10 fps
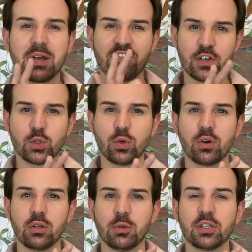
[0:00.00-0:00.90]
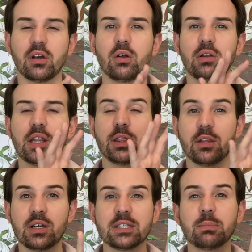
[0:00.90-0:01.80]
My first requirement are
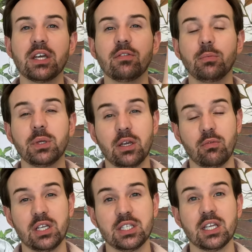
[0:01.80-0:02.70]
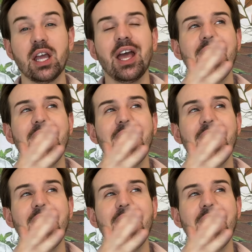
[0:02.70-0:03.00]
the S P F, the P A rating,